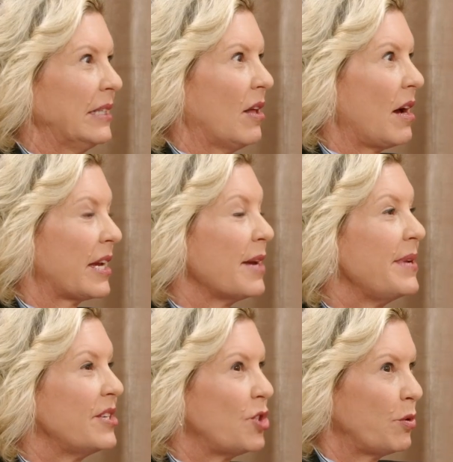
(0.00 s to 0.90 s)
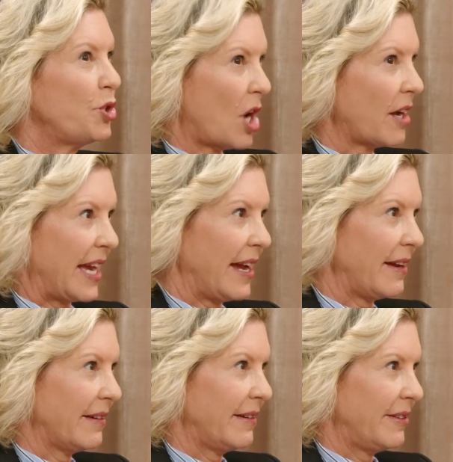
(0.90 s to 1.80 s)
law can be so
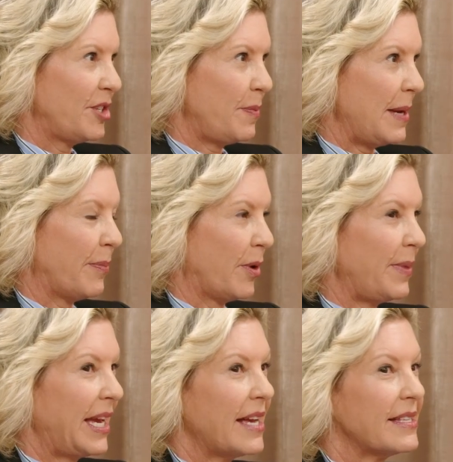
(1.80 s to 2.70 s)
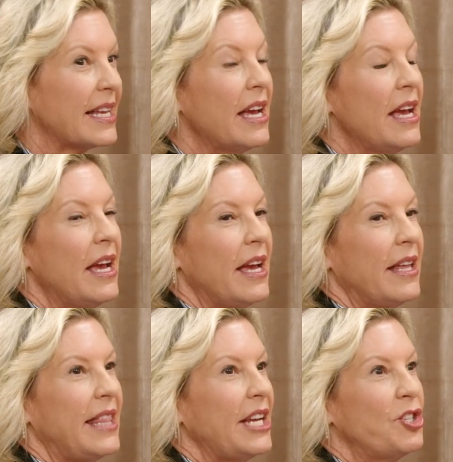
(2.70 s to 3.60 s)
shocking to people because
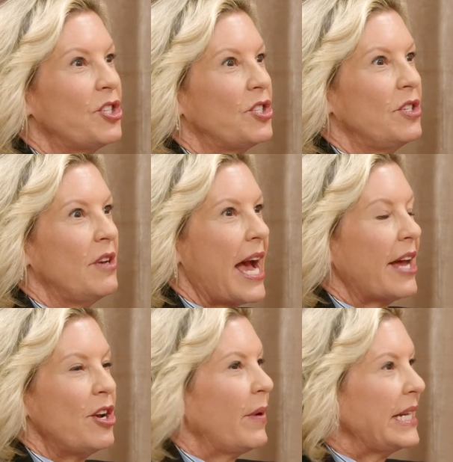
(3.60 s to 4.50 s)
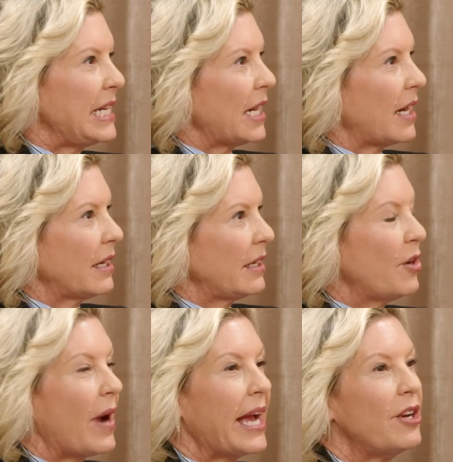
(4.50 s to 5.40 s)
they just had no idea.
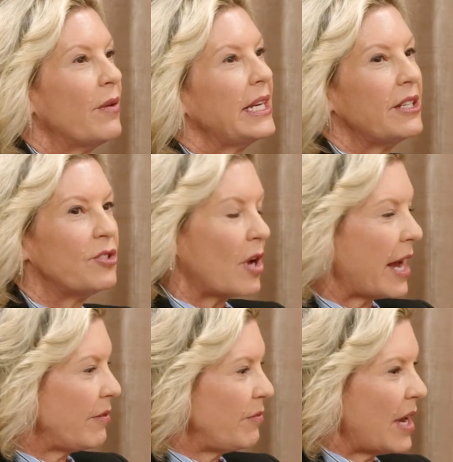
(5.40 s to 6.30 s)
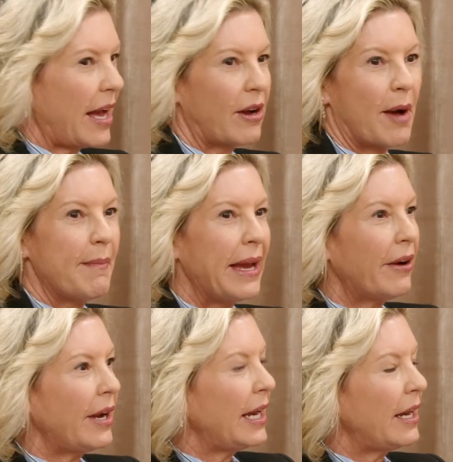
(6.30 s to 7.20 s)
I had no idea. I got
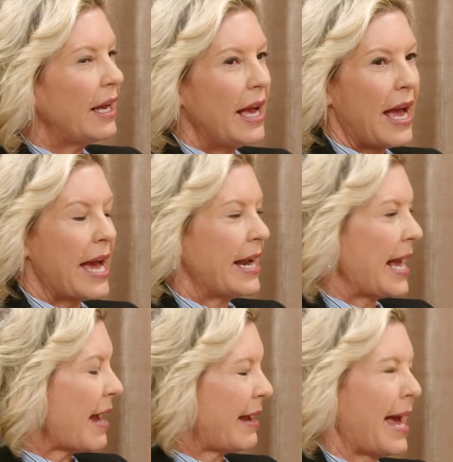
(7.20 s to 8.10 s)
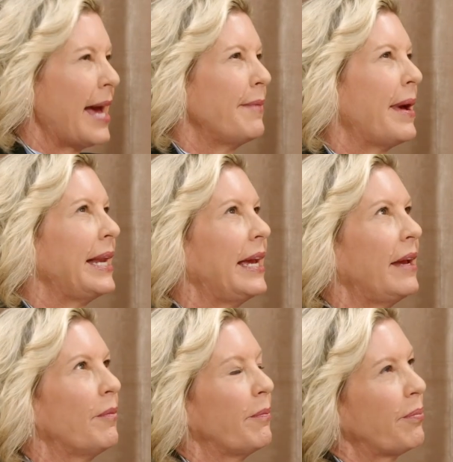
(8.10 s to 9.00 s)
married and I had
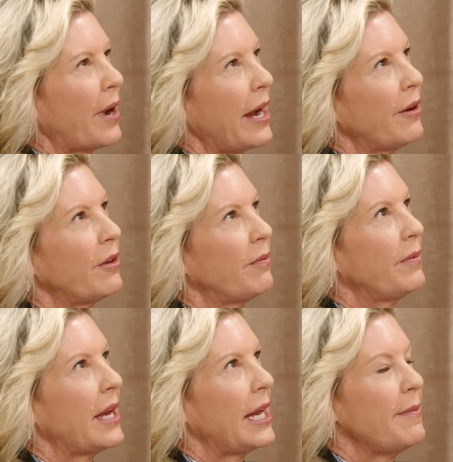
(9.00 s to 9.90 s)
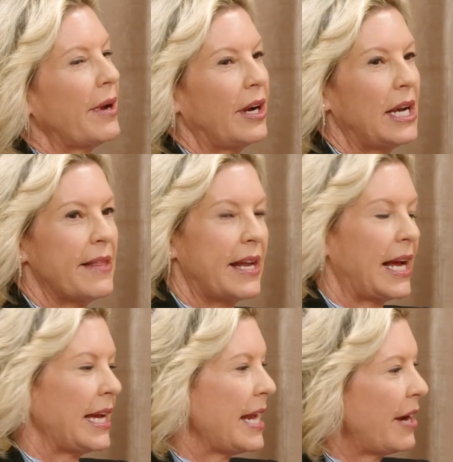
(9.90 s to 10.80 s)
money prior to getting married, and then
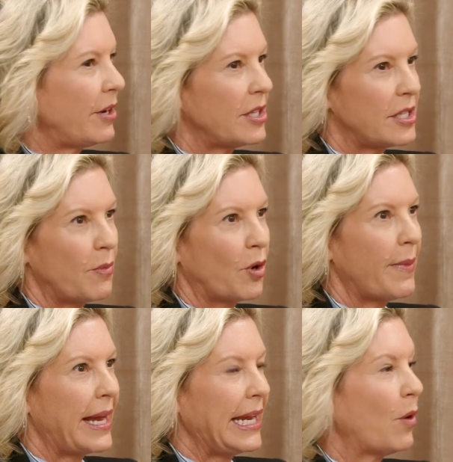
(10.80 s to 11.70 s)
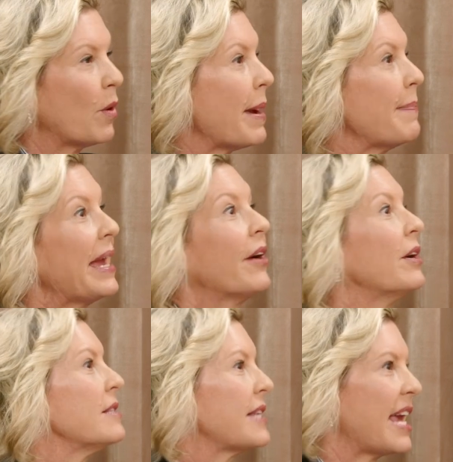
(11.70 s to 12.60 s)
I inherited some more money, or my
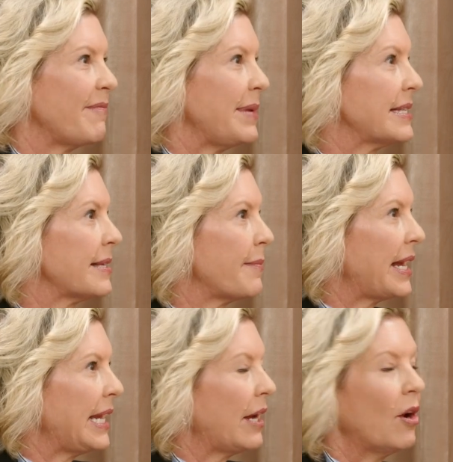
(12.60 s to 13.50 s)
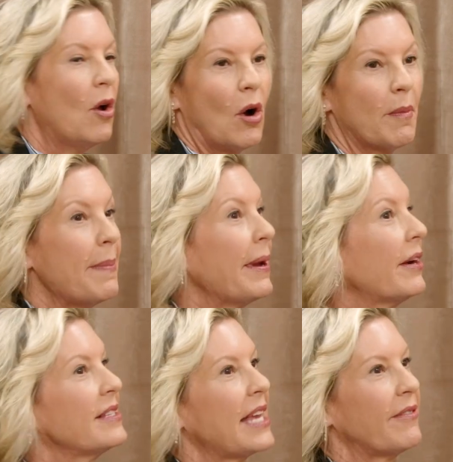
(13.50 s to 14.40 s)
parents gave me some money, or my
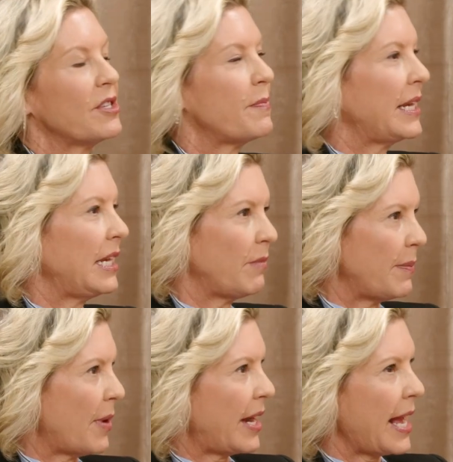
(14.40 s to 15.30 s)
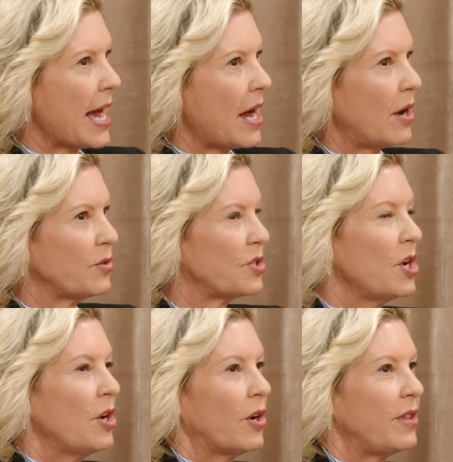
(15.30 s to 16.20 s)
parents gave us money and we bought a house,
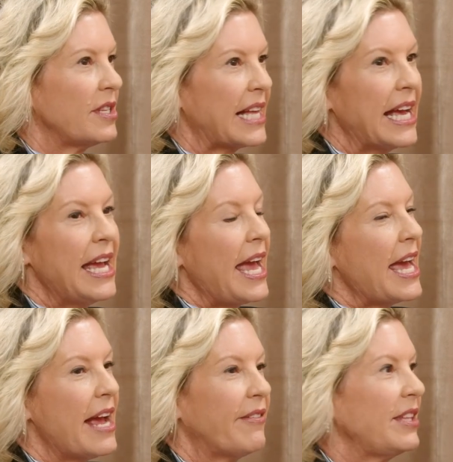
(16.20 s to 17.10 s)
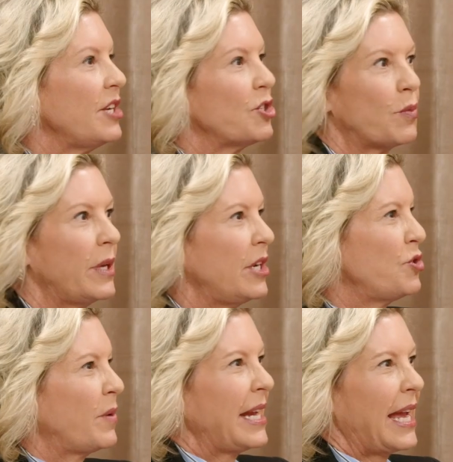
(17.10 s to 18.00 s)
or this, that, and everything just went in
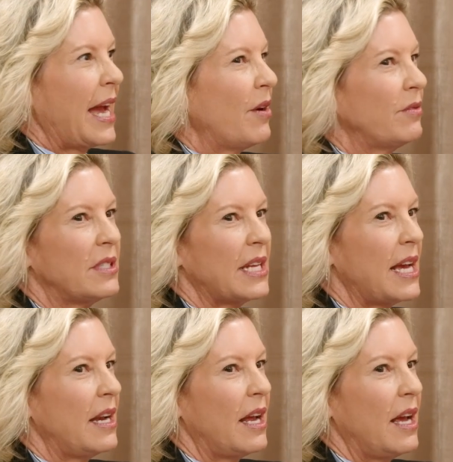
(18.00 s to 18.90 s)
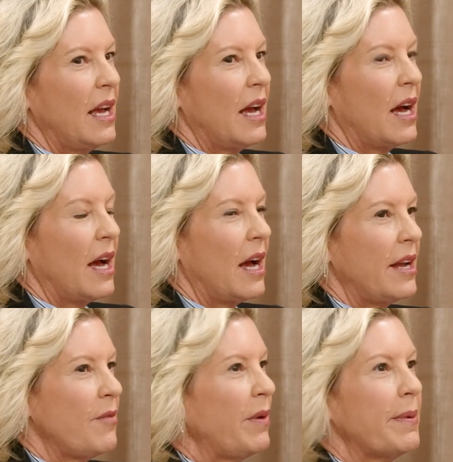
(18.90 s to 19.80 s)
joint accounts, and
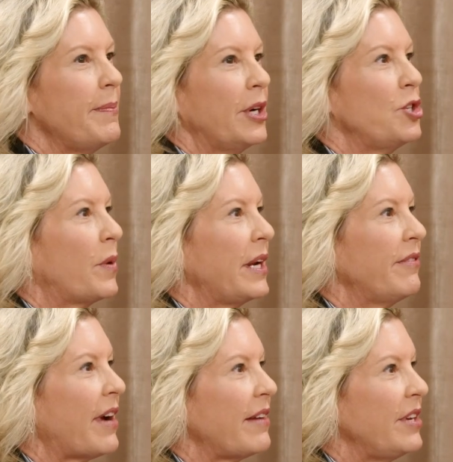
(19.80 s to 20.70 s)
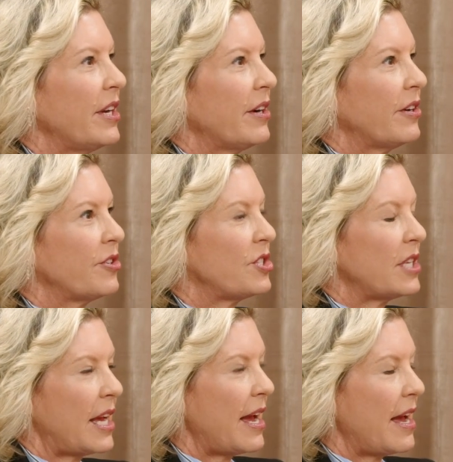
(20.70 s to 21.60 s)
we've been married 25 years,
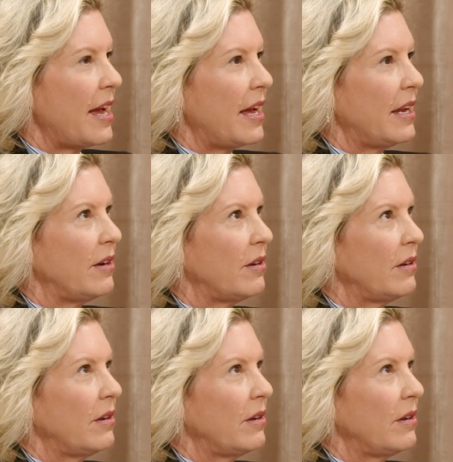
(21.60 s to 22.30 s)
and